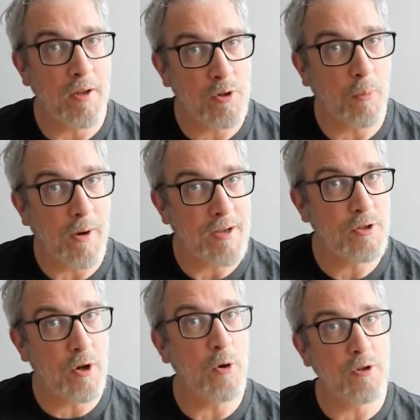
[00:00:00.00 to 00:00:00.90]
Shopware has
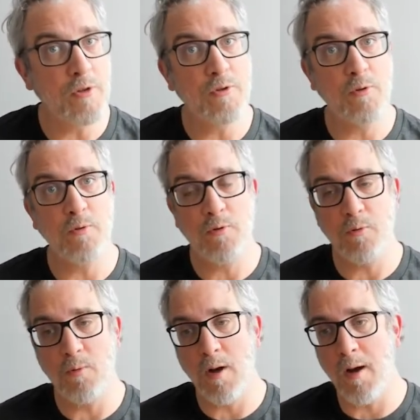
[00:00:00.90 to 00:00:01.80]
chosen
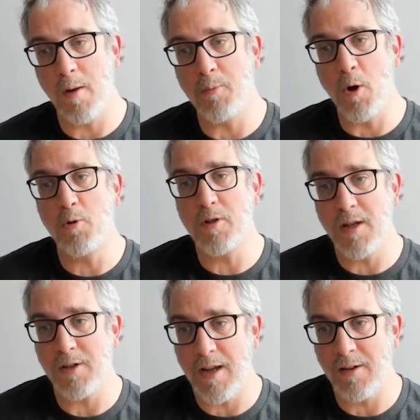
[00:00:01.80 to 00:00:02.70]
to approach
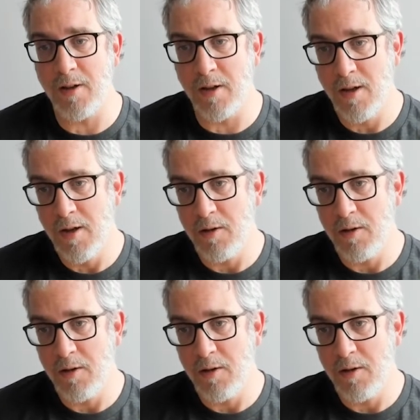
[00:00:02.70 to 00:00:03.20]
this in the